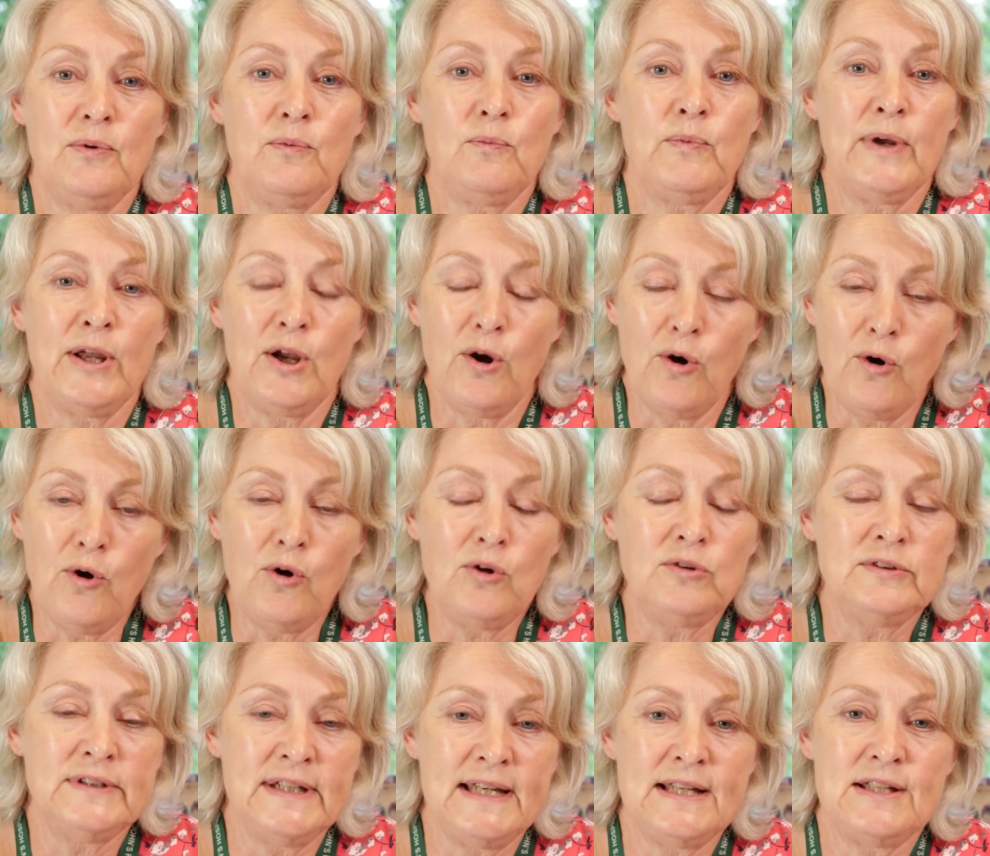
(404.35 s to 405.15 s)
We
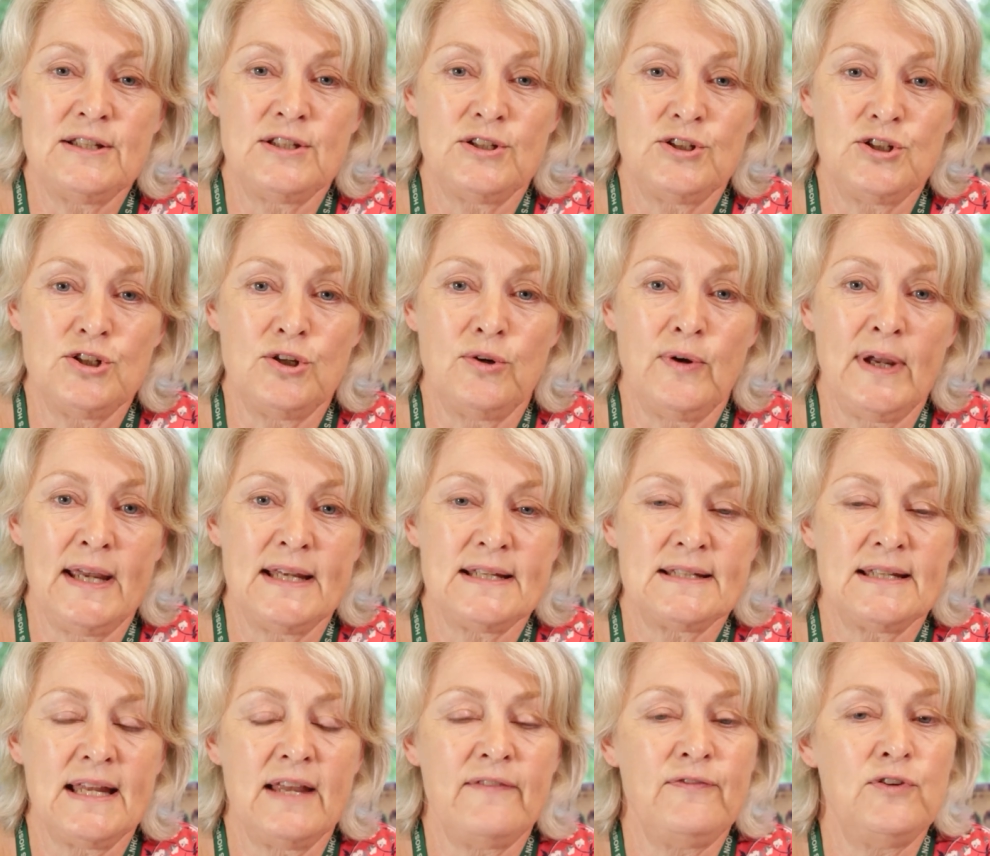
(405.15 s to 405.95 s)
all need to do
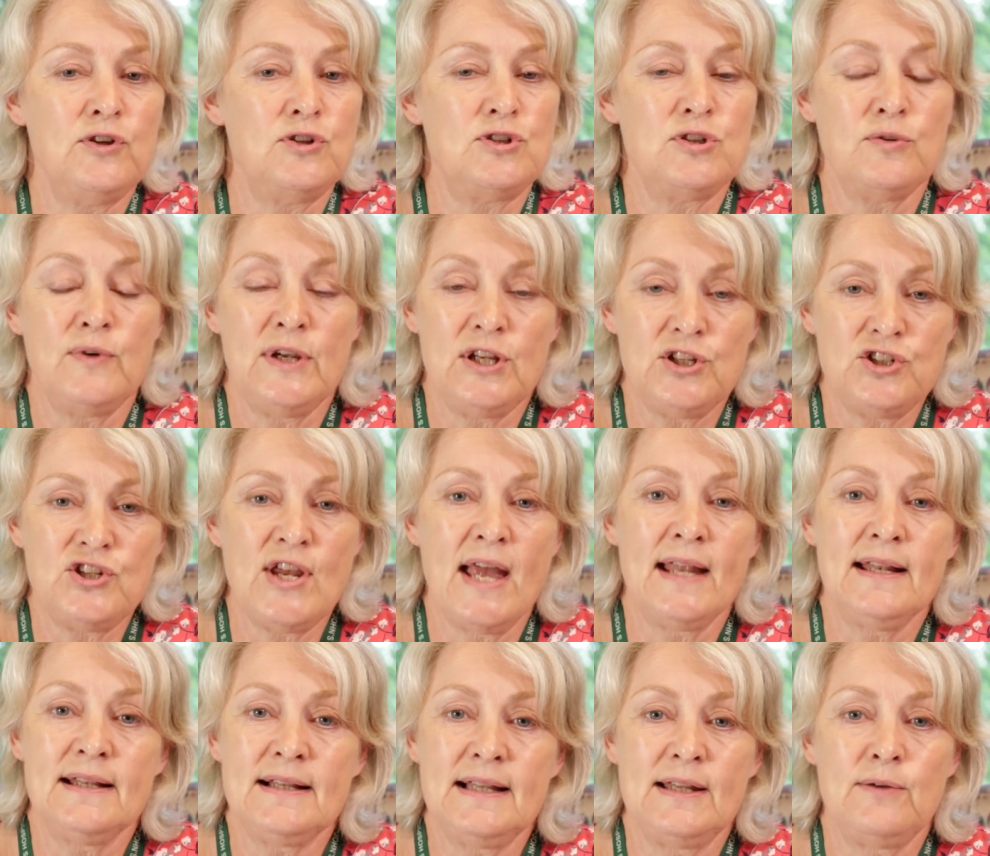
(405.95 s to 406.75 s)
it. If you do it
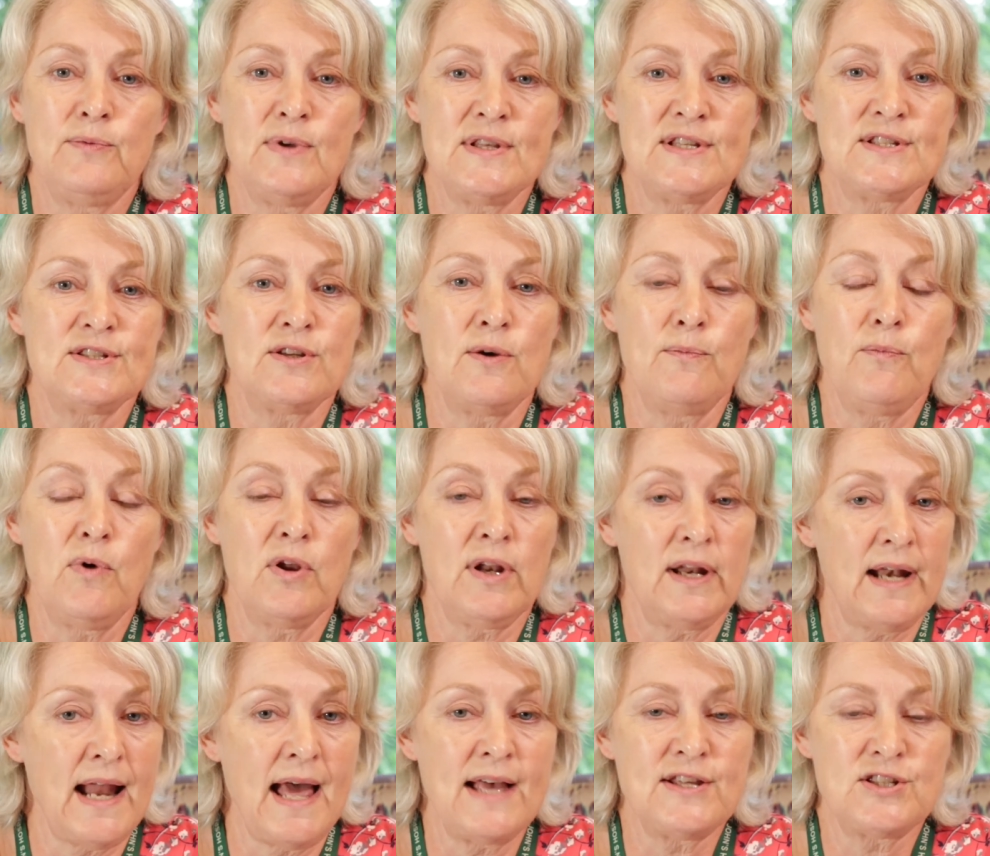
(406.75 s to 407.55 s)
gently with someone
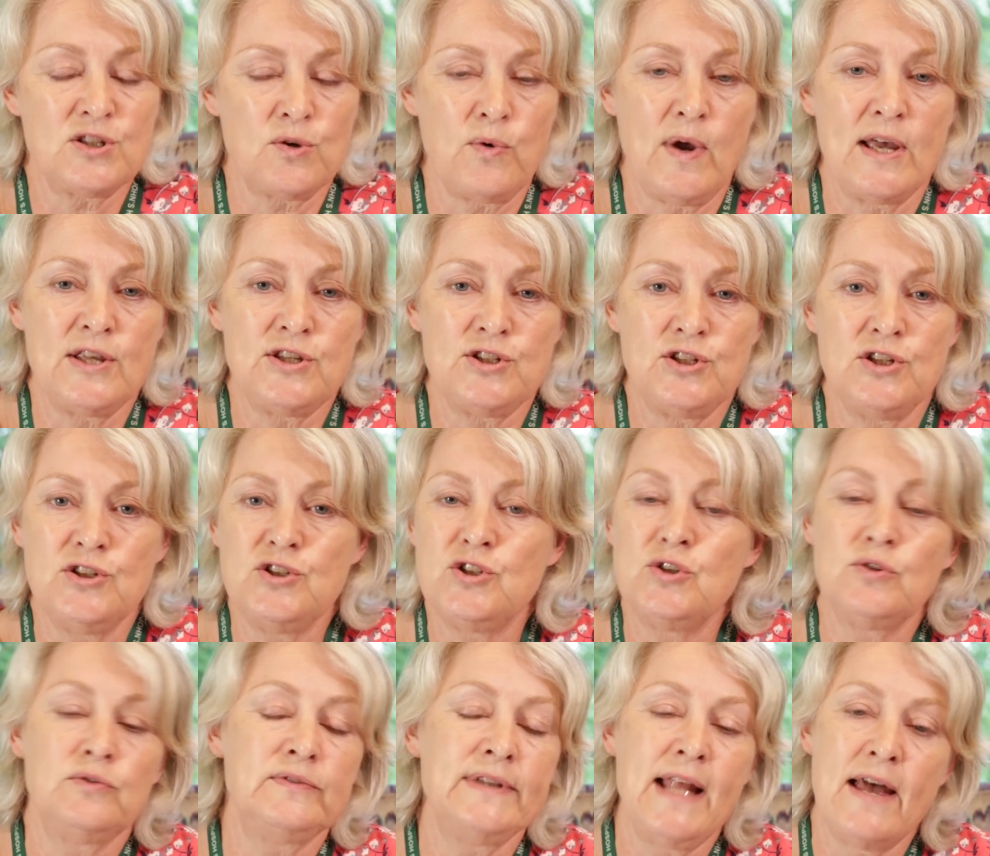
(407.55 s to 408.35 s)
and ask questions,
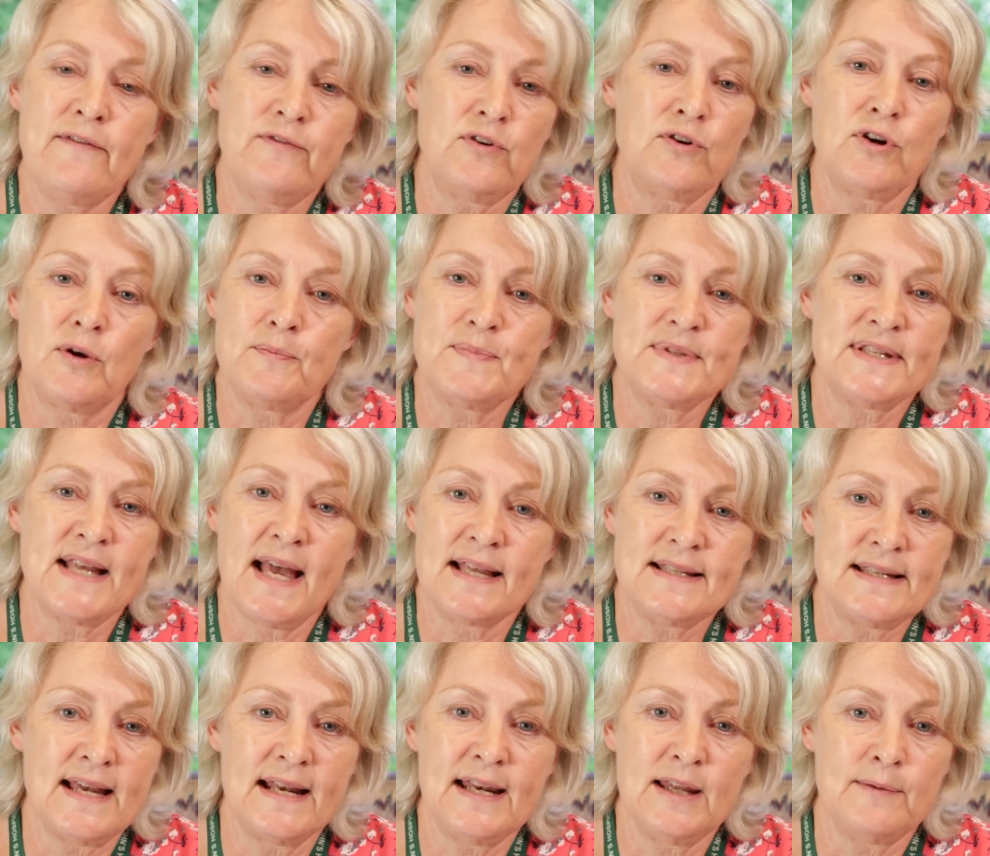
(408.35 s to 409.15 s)
you'll never
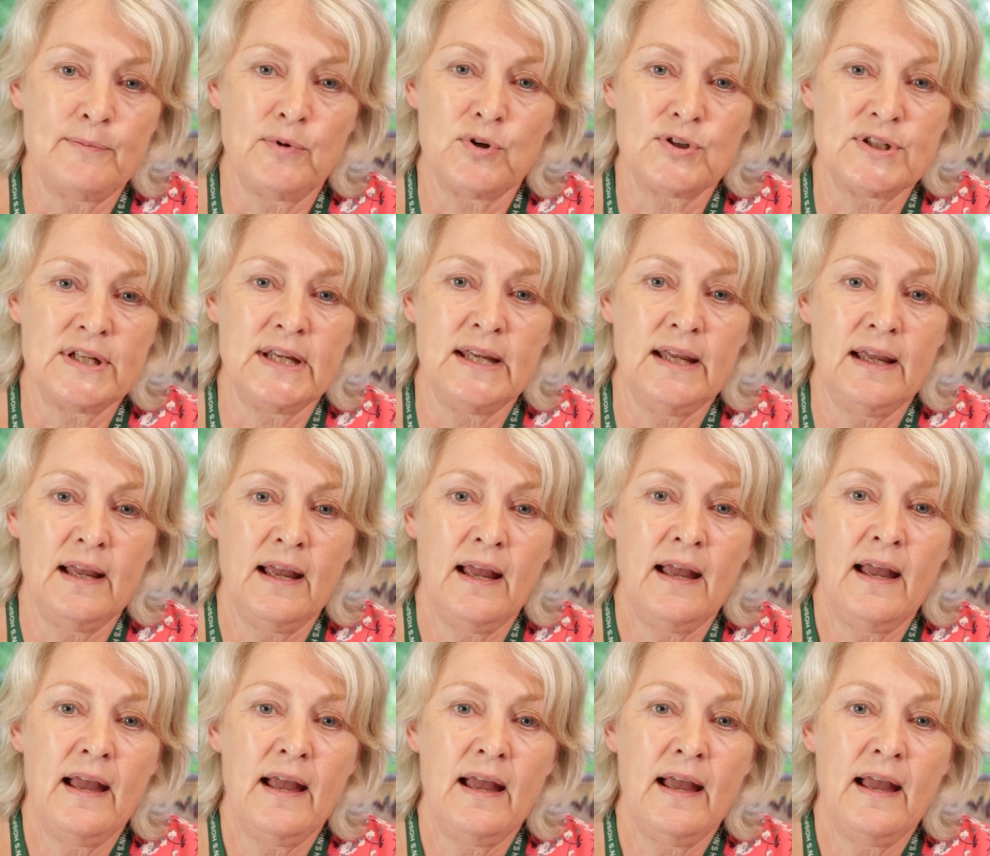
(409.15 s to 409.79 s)
upset anybody.